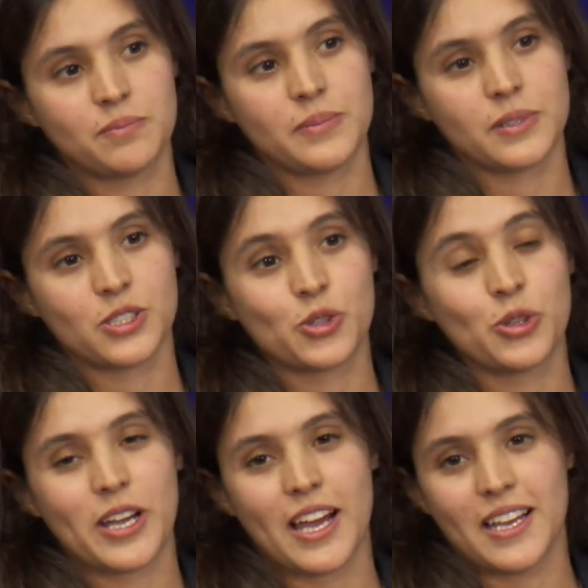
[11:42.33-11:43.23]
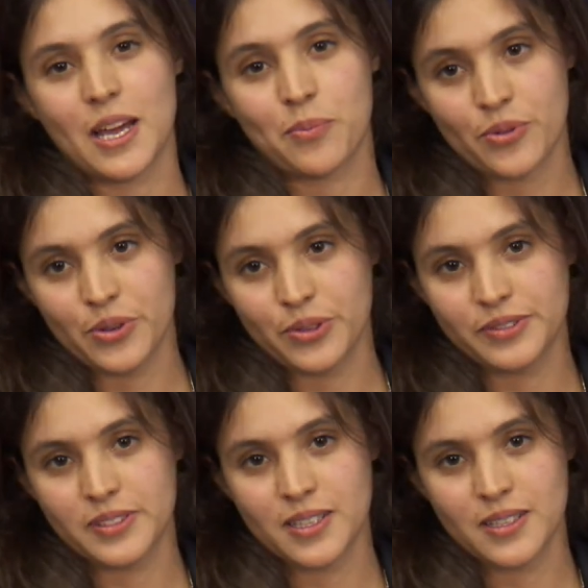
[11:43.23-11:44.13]
school got
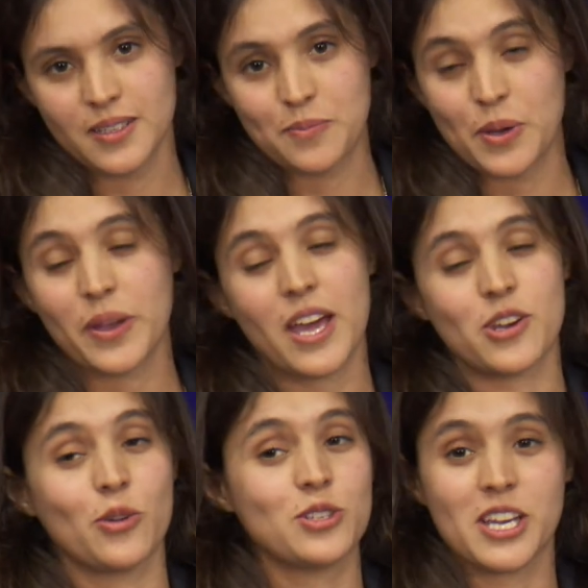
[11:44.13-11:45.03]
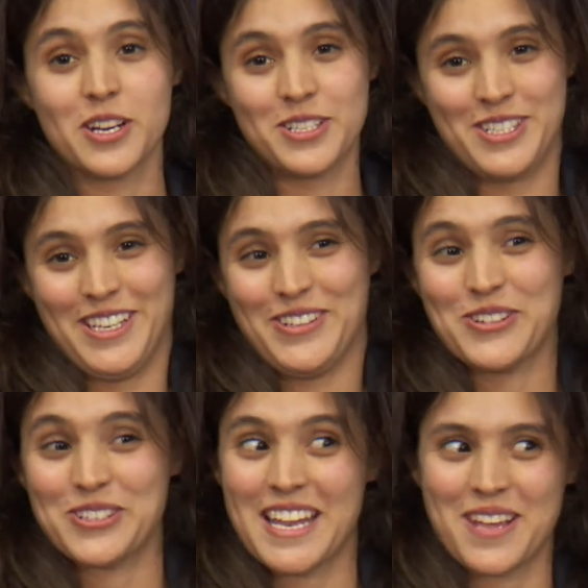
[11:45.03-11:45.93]
approved, but we had no chairs
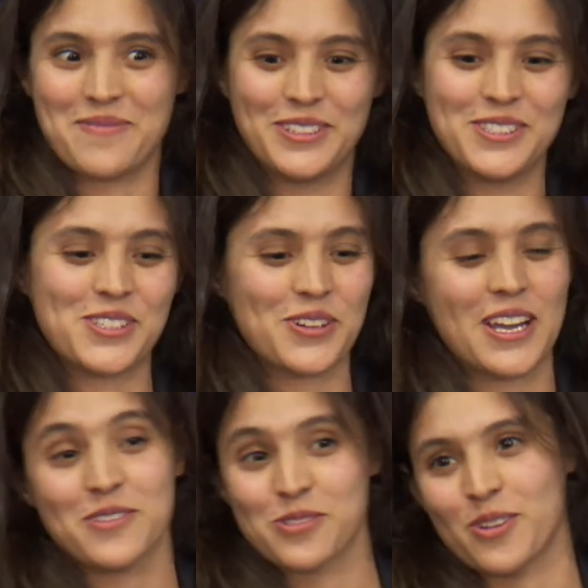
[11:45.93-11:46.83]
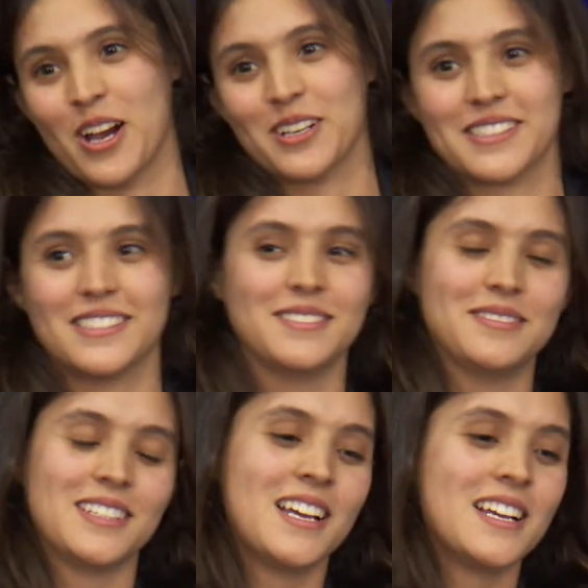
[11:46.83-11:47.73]
or tables, so I used rocks and
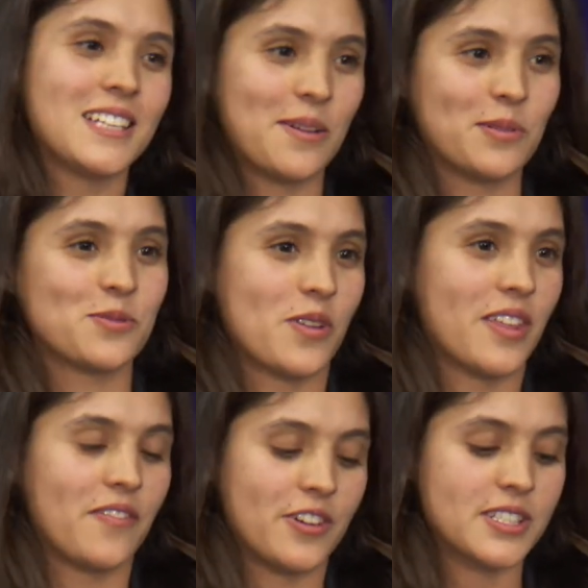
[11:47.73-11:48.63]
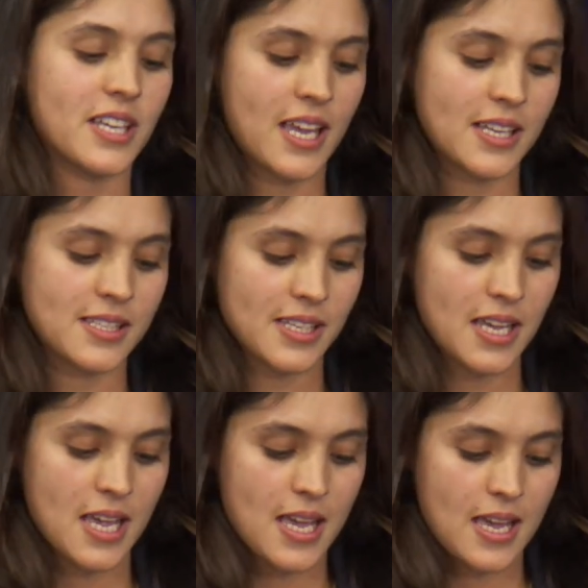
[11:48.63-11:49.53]
tables with the first kids.
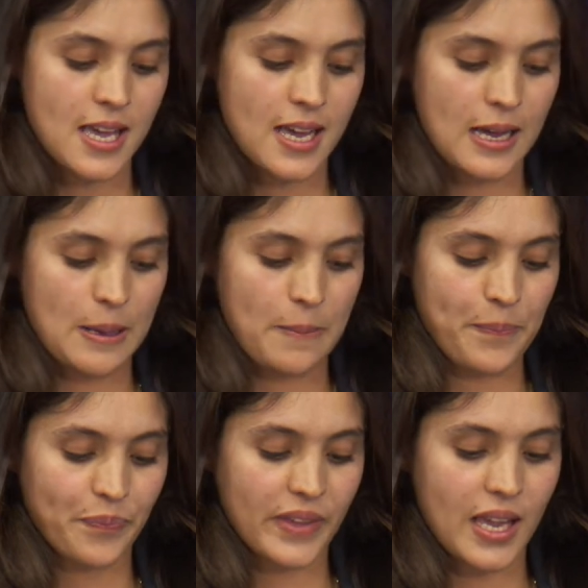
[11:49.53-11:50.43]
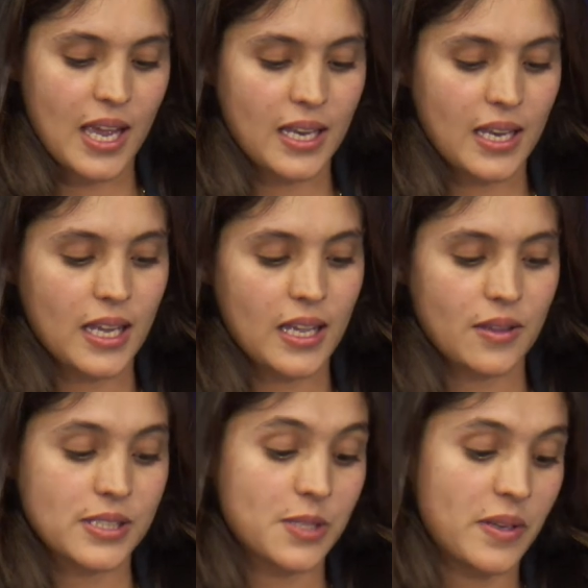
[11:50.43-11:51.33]
And
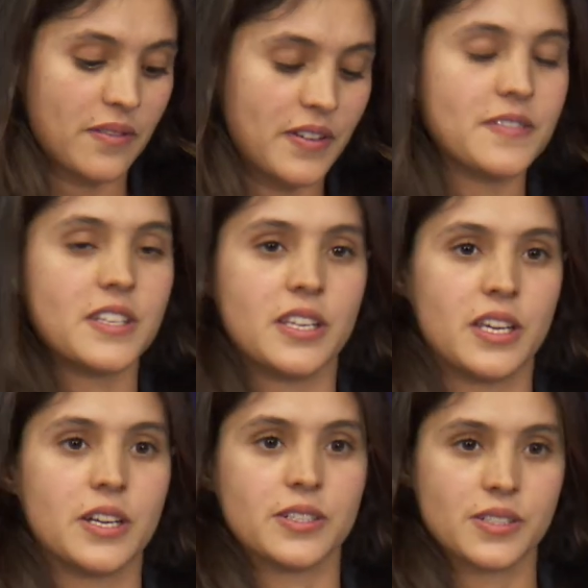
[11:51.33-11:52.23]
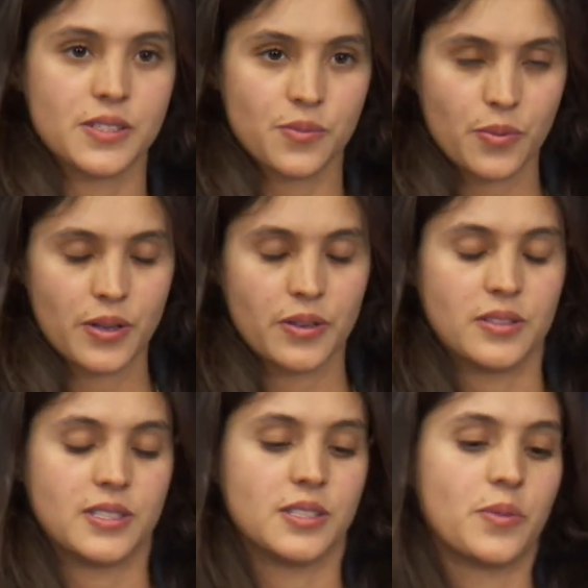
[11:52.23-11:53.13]
it's been 15 years
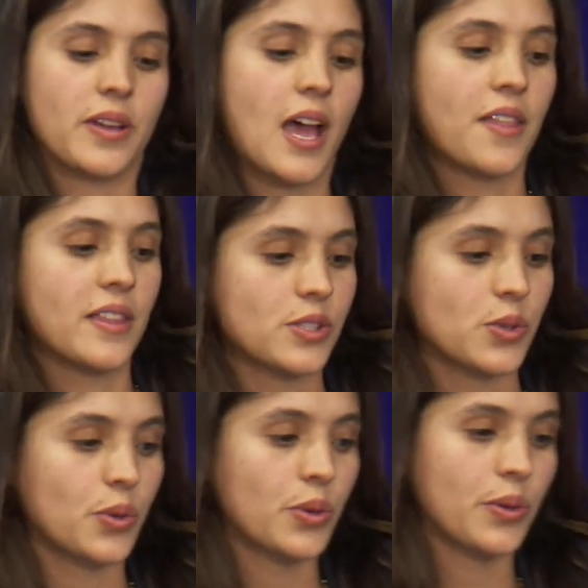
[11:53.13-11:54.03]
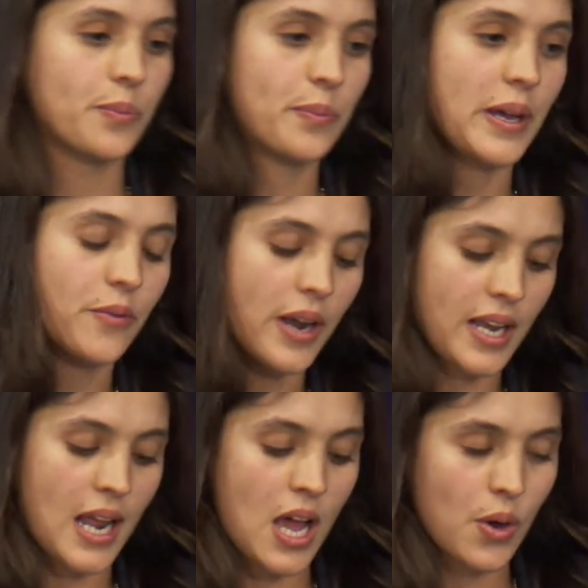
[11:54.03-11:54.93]
since we had this school, but right
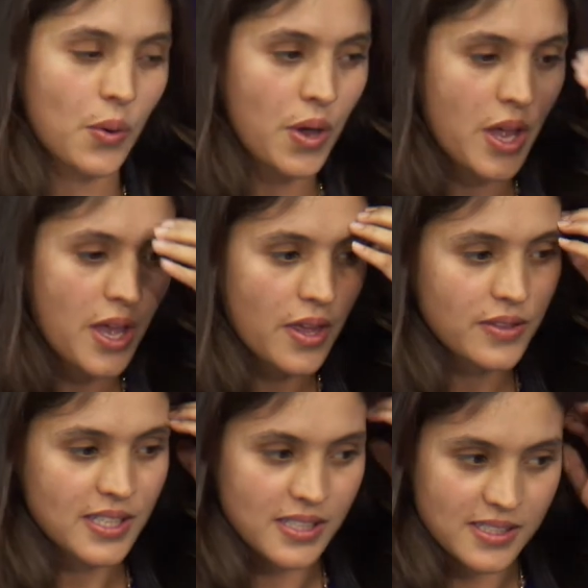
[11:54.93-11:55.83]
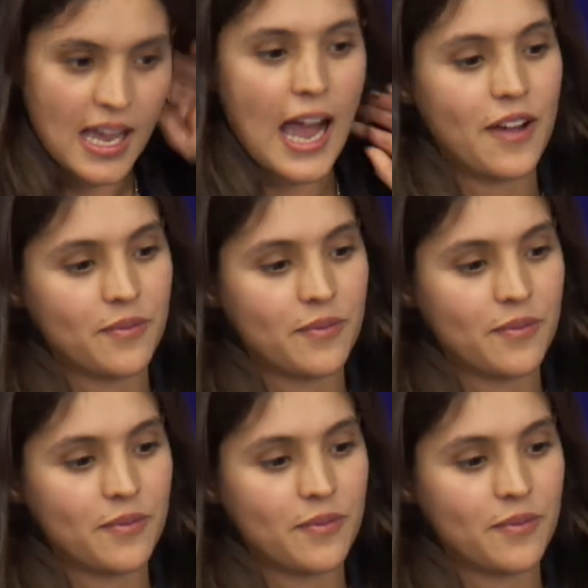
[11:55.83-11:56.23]
now, since I